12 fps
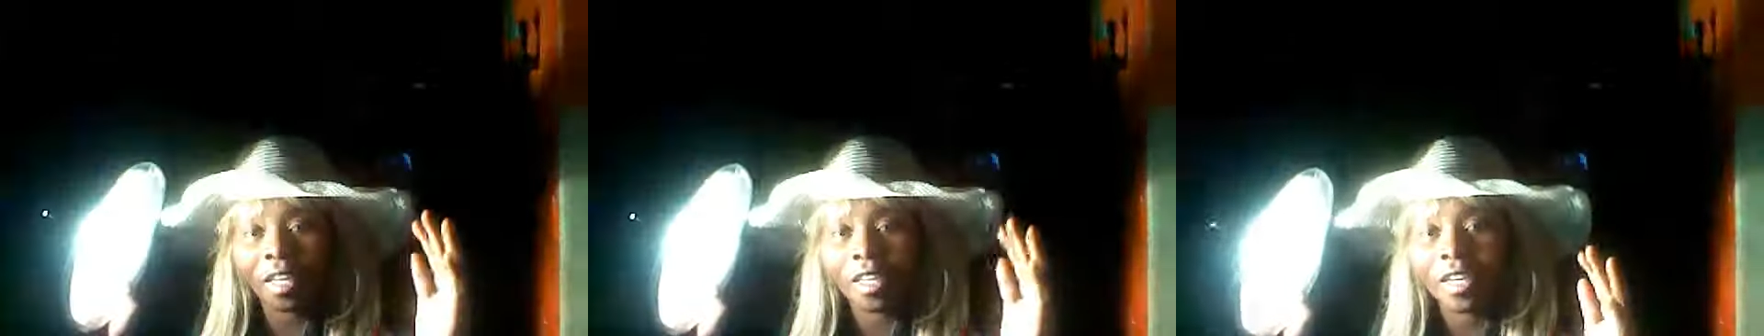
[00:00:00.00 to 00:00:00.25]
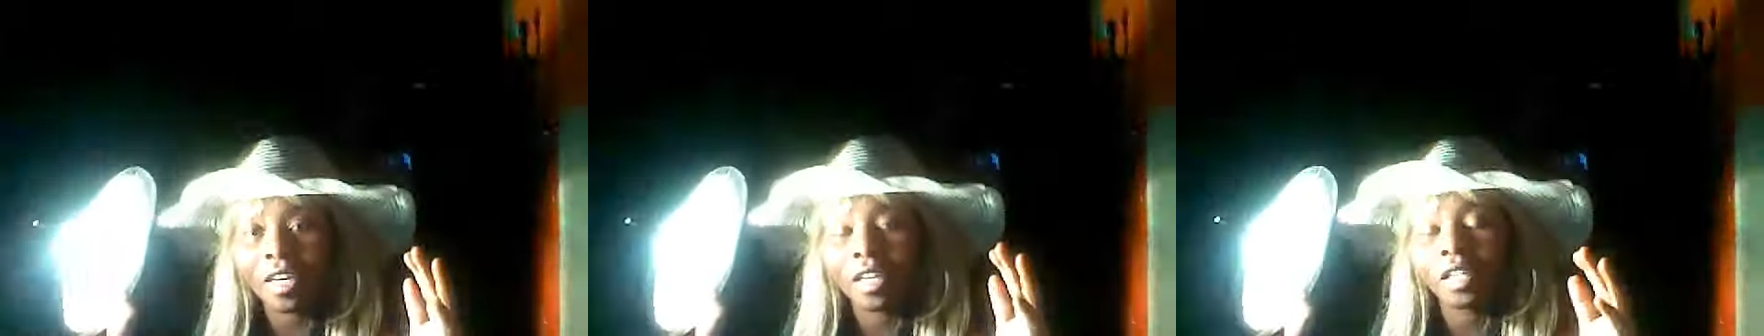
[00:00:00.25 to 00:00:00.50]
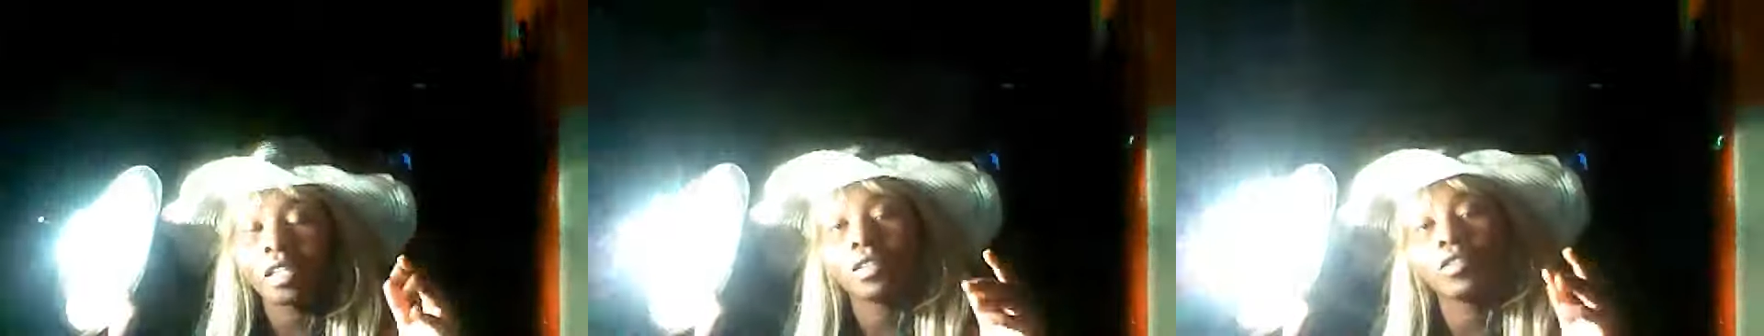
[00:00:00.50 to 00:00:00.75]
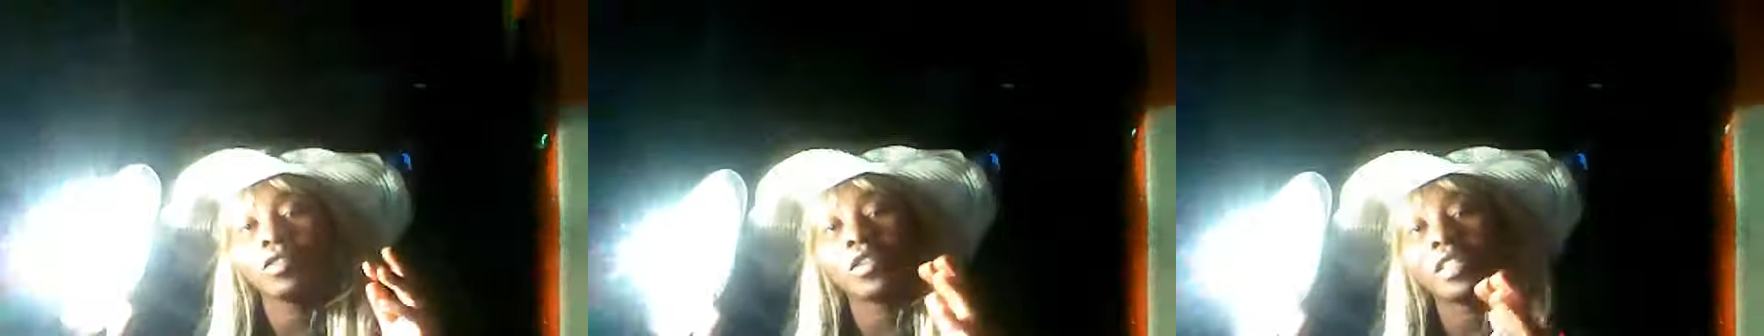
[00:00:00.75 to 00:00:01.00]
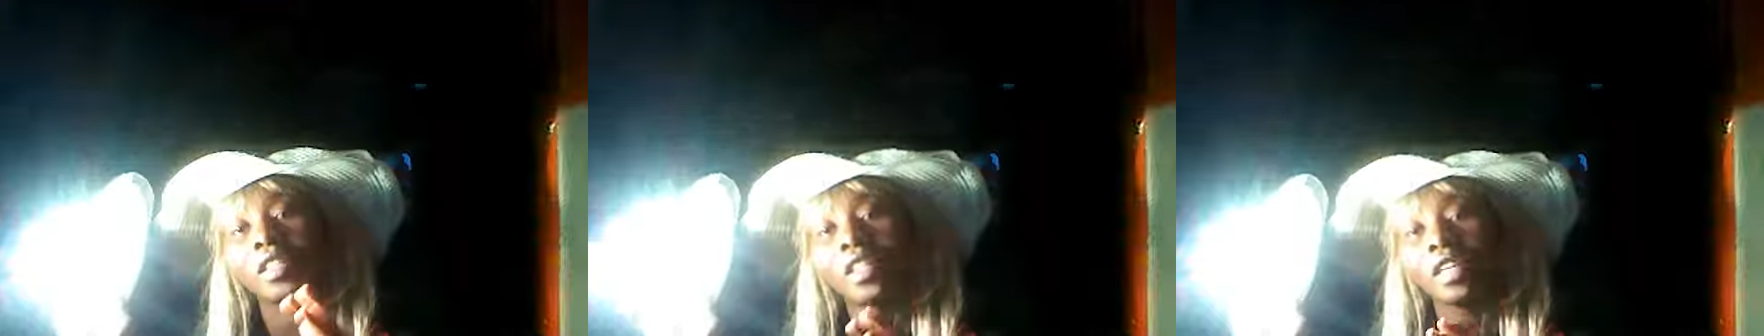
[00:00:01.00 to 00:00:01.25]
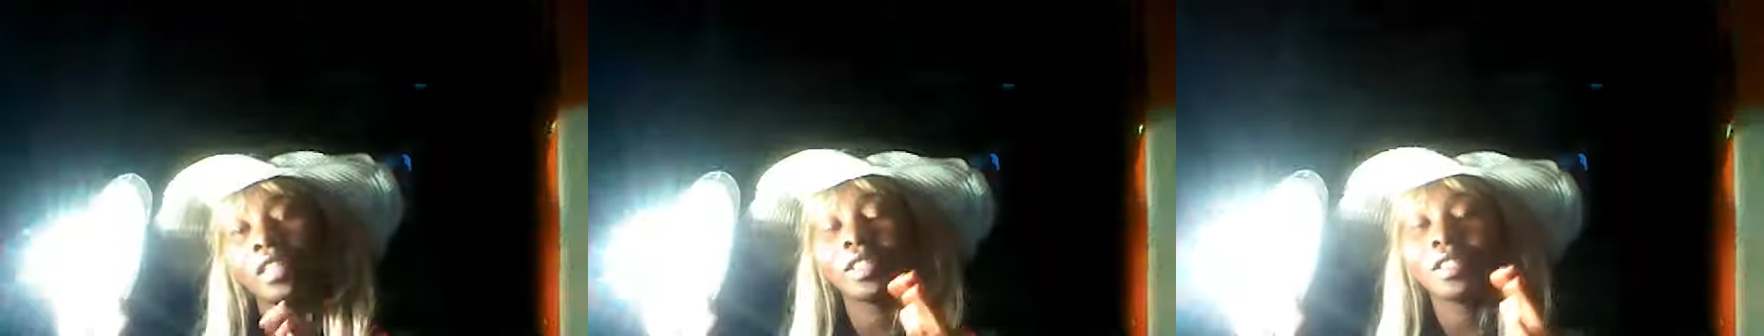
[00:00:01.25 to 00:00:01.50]
crying for
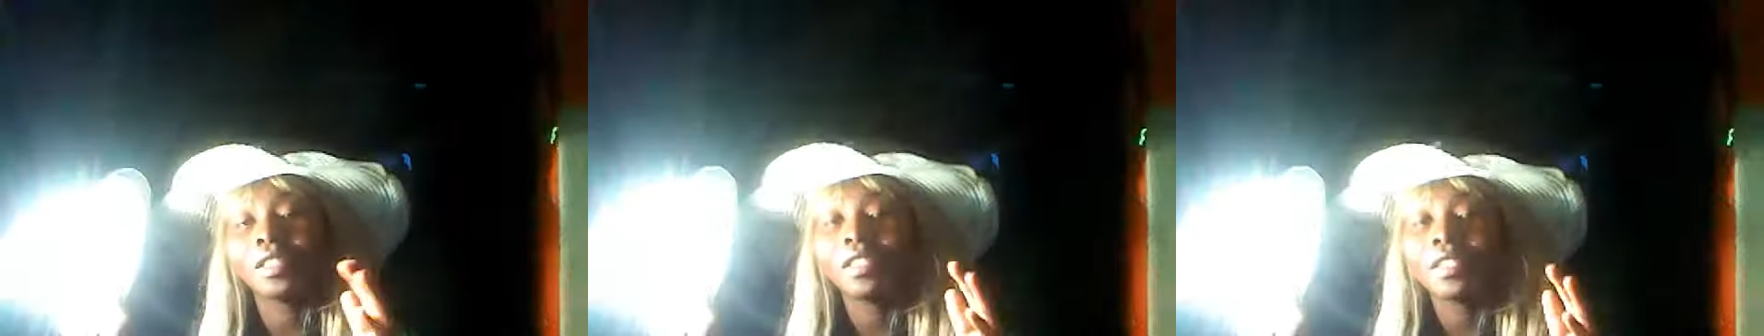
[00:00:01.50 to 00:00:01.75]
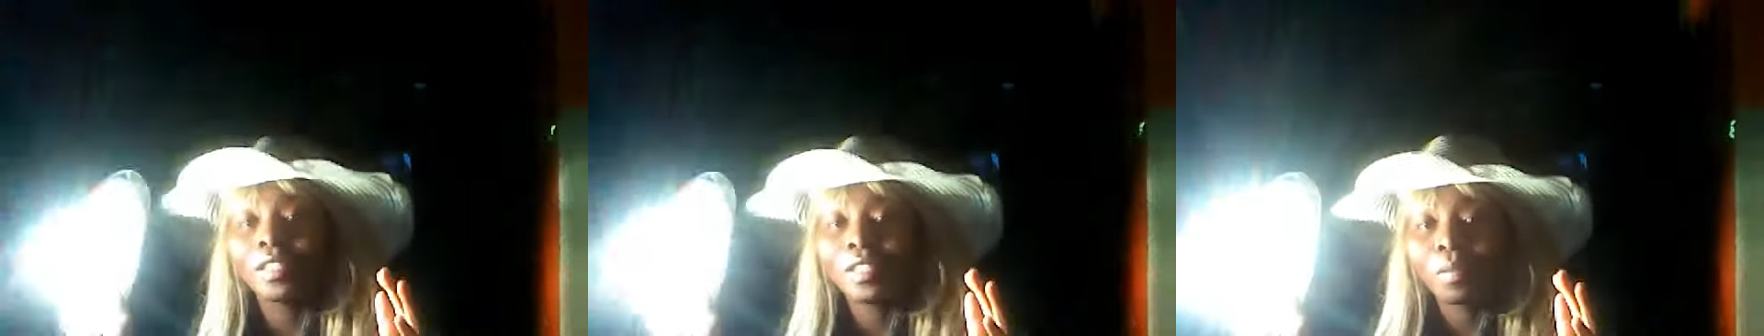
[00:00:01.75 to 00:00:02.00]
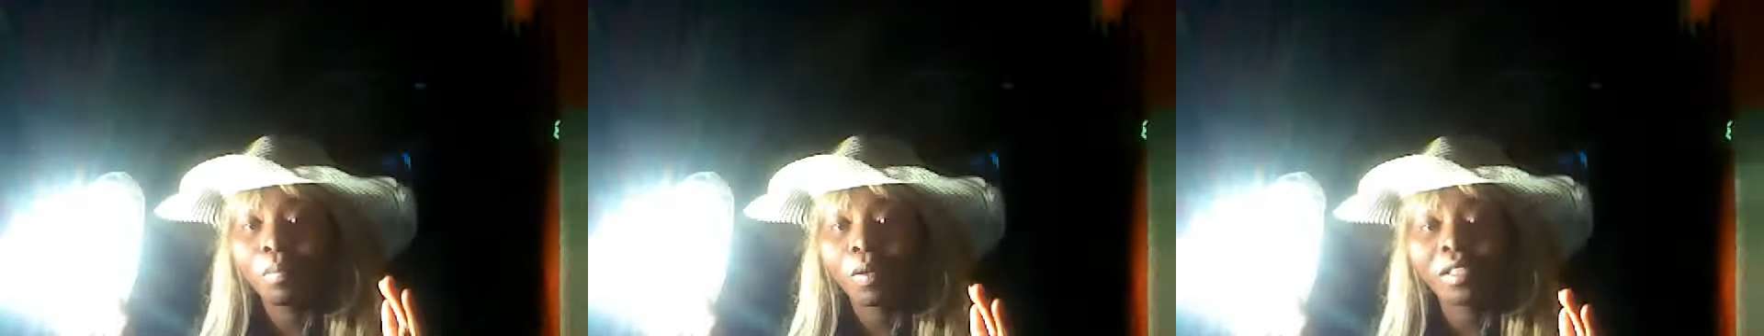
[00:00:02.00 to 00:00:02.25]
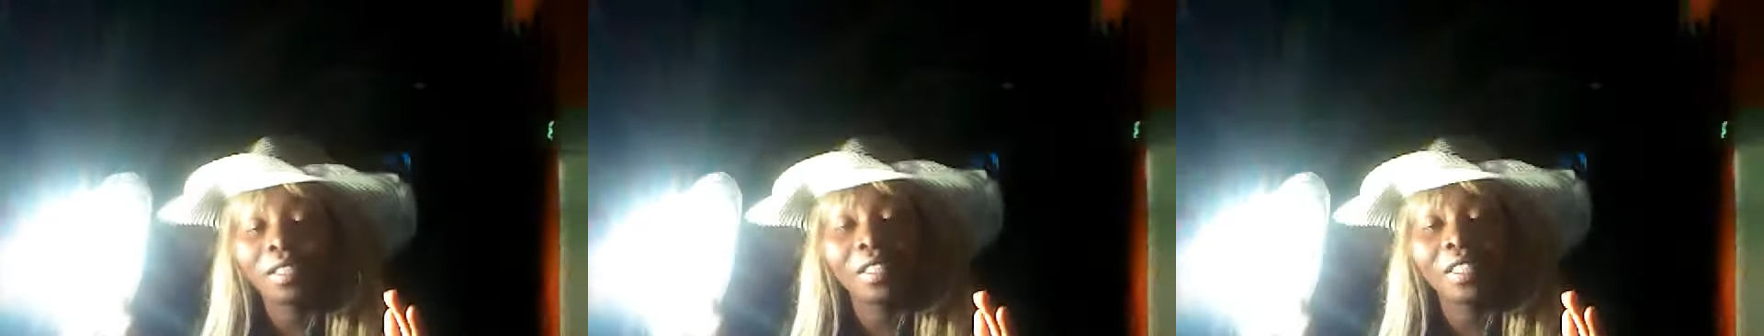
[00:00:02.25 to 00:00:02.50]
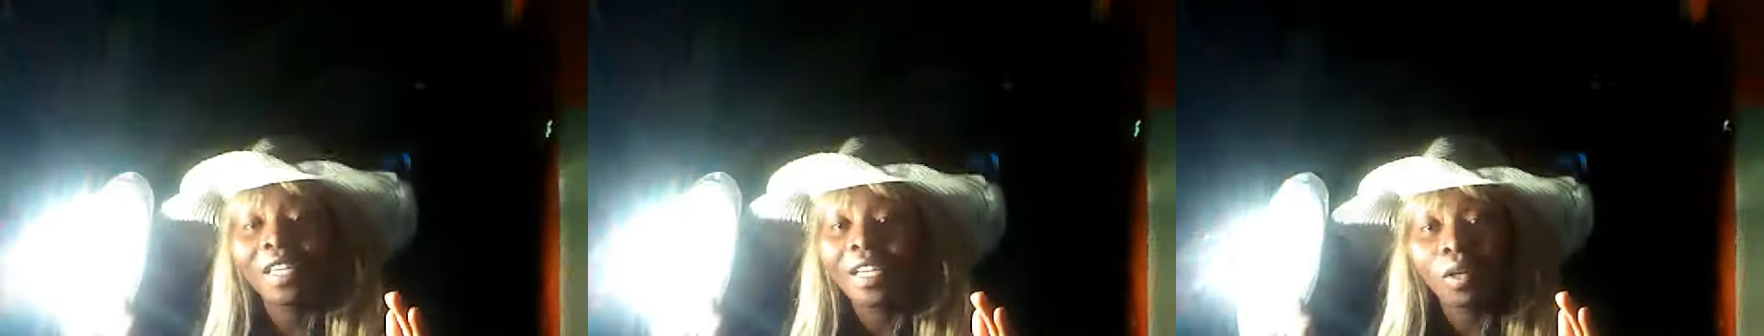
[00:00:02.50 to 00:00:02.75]
this person,